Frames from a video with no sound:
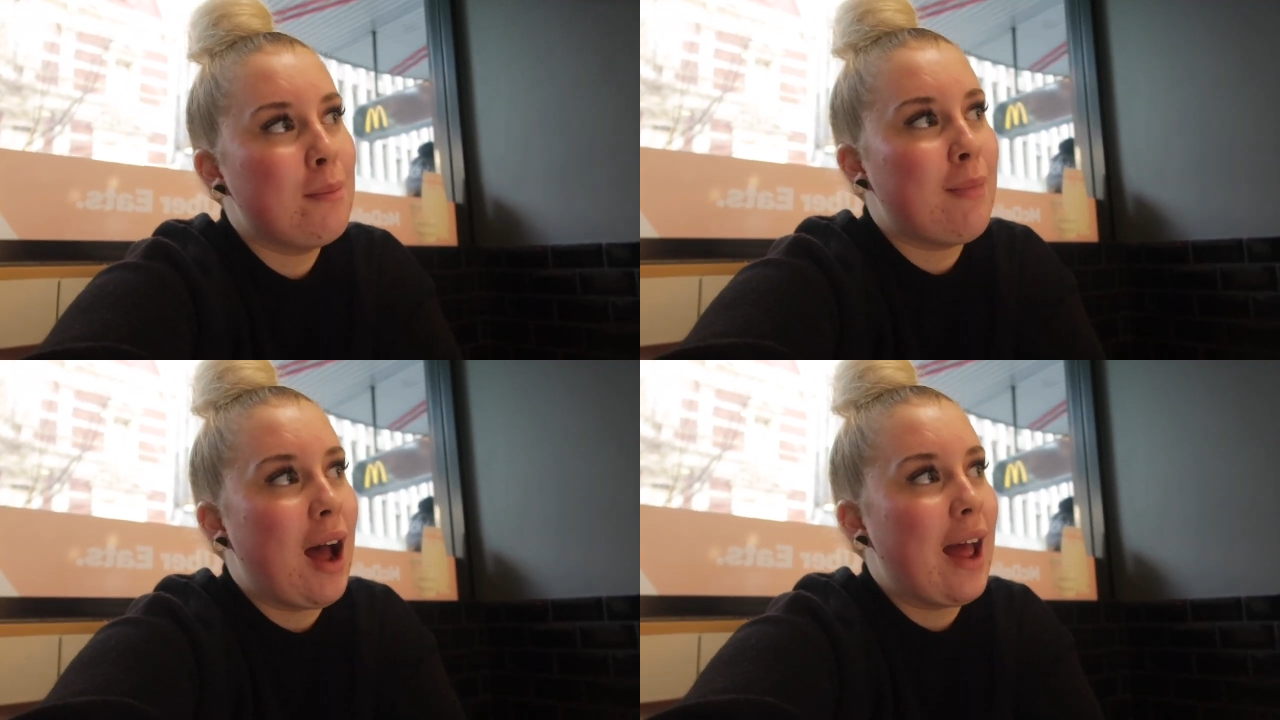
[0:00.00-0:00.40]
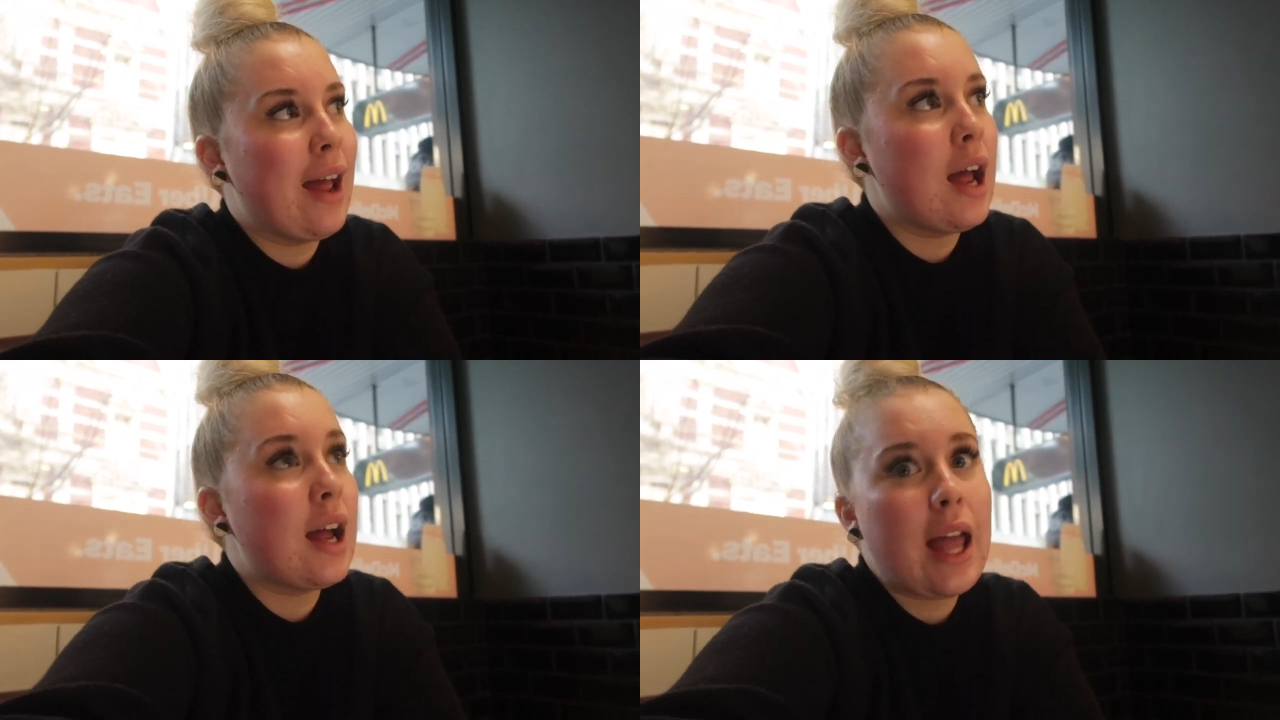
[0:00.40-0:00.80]

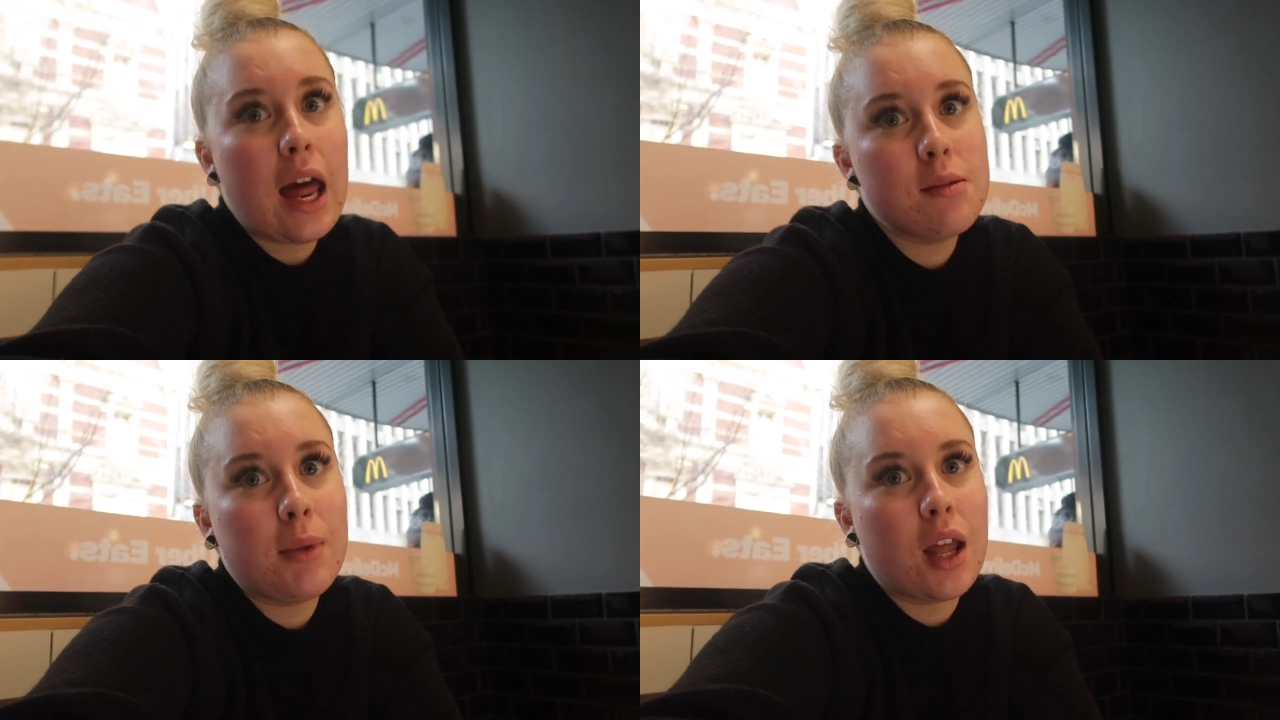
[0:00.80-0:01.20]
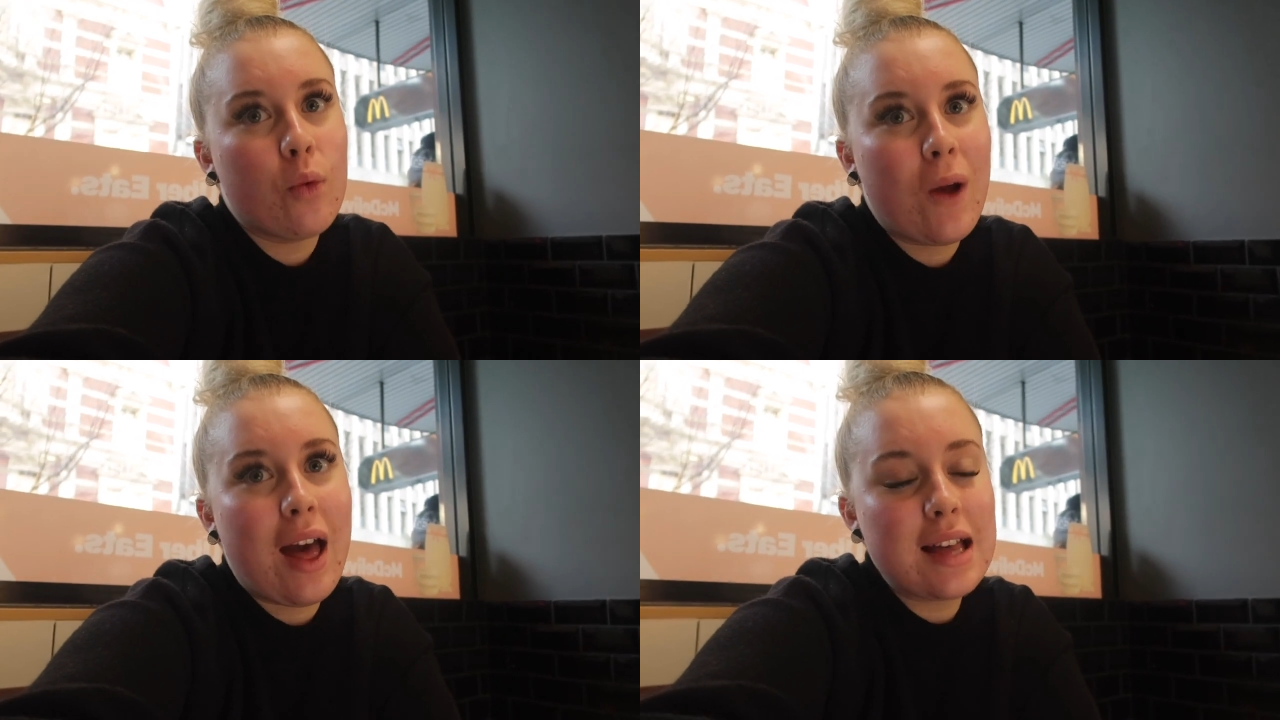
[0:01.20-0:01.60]
my academy
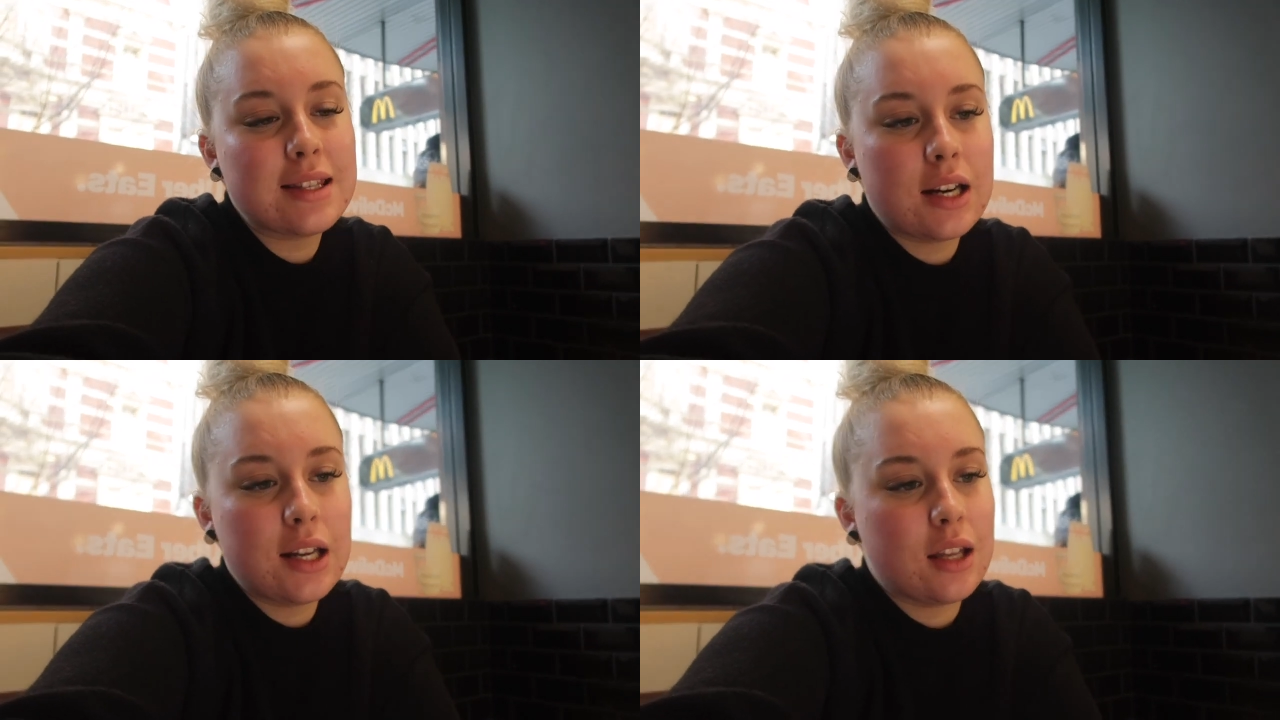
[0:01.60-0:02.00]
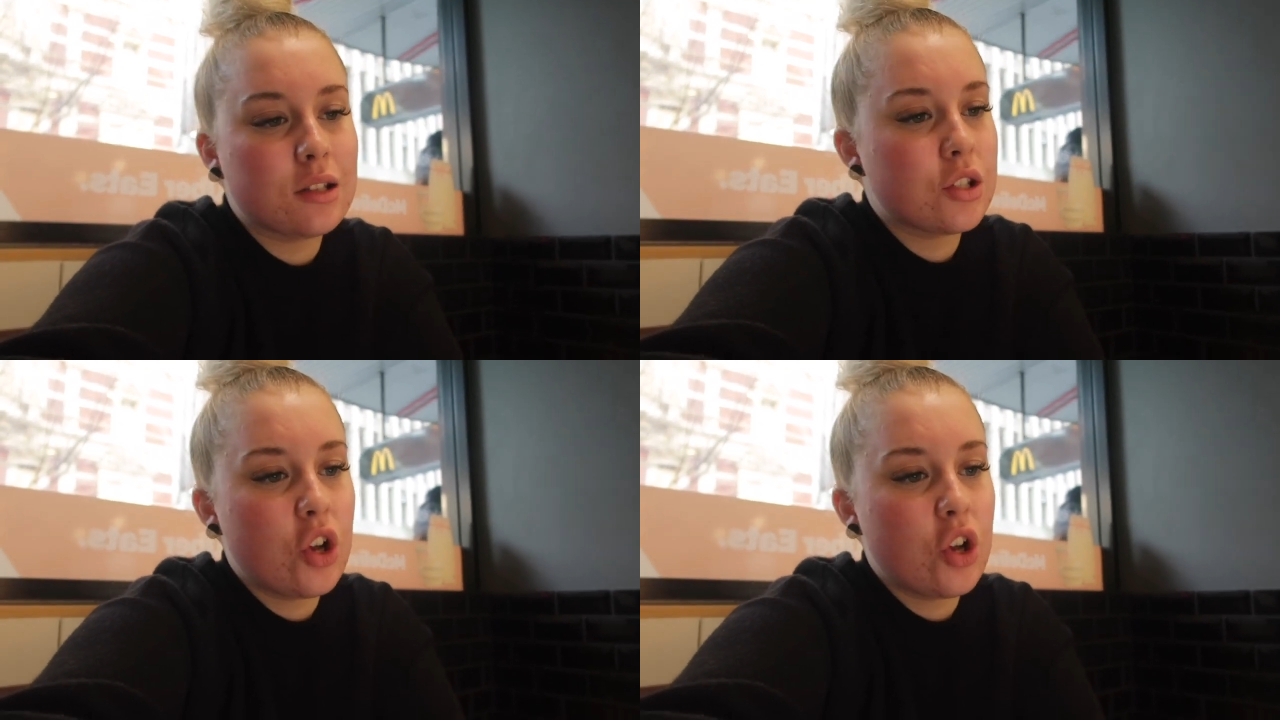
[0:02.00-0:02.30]
where I study.